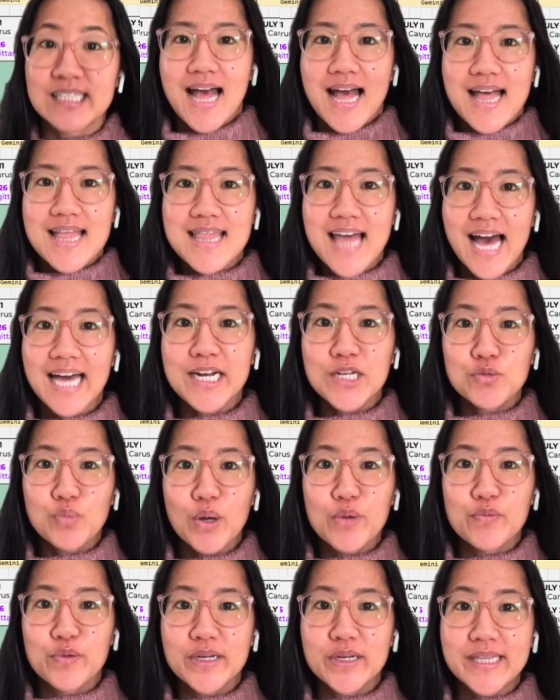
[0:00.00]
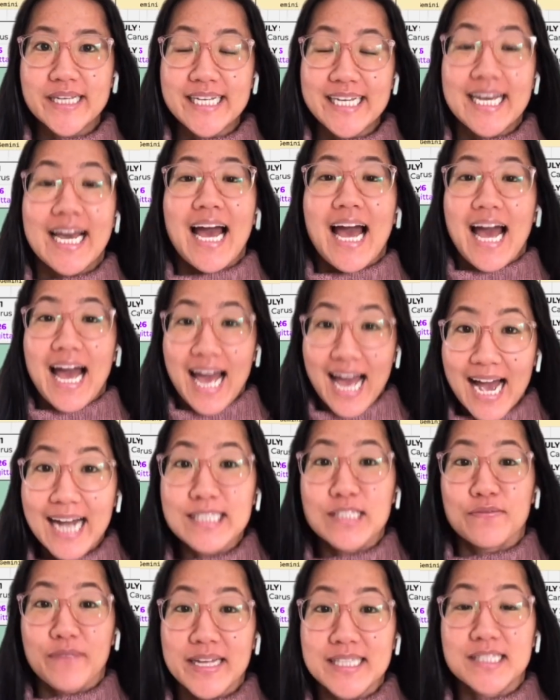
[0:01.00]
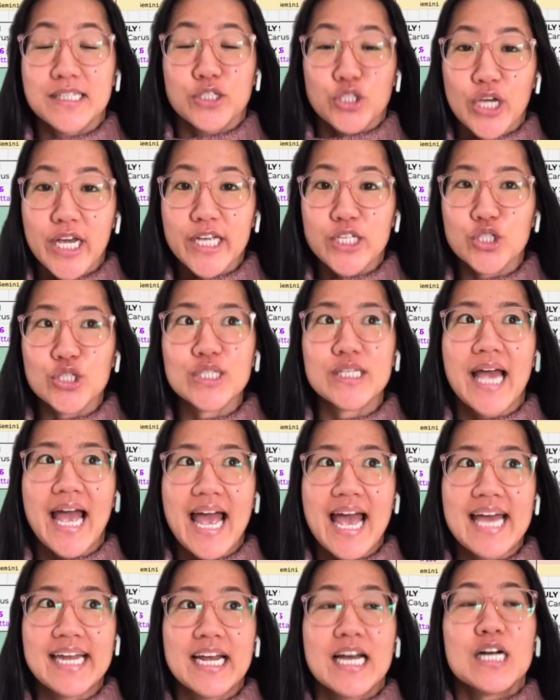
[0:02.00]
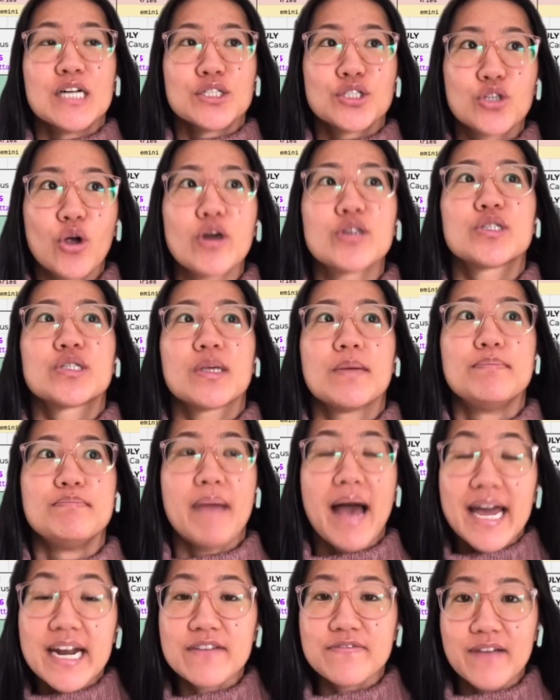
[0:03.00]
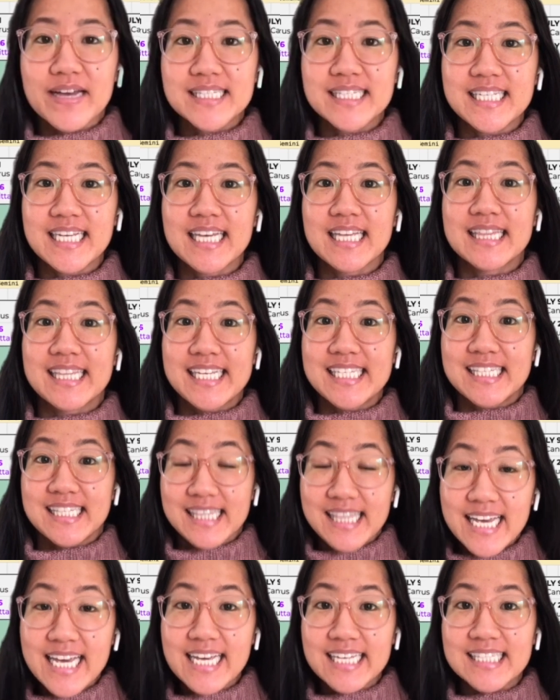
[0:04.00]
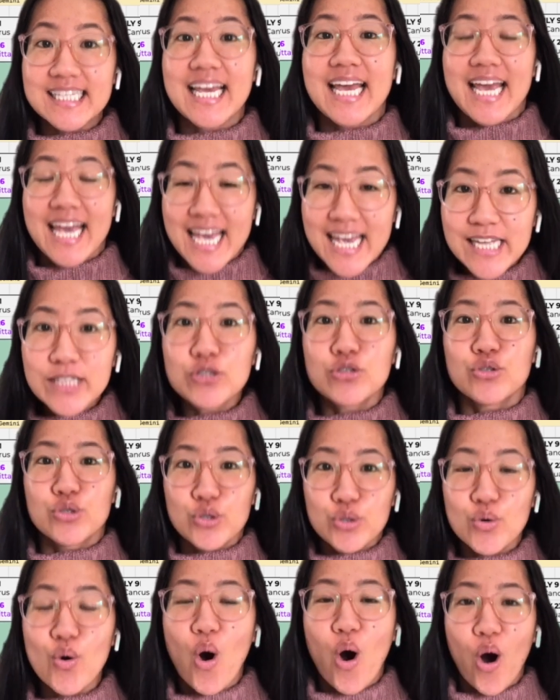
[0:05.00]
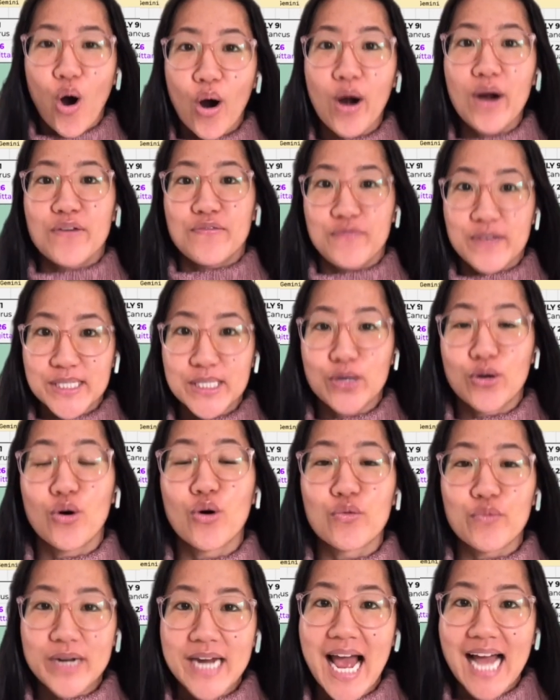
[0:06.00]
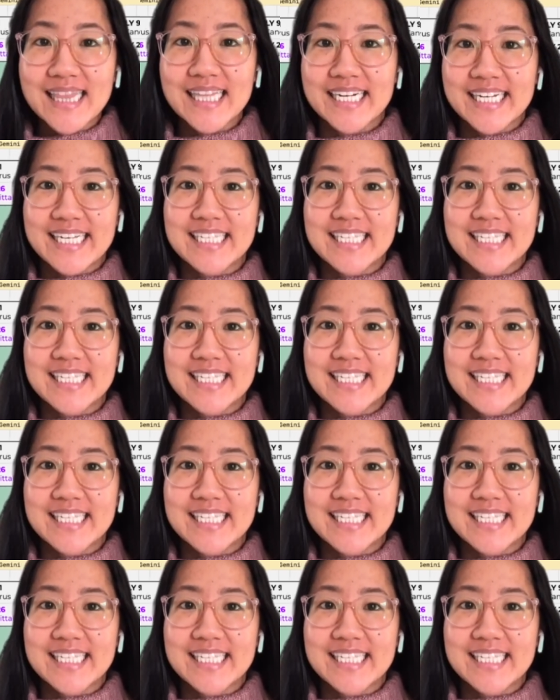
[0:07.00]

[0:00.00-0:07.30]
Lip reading: that is what really activates the changes and starts manifesting these things into our physical reality.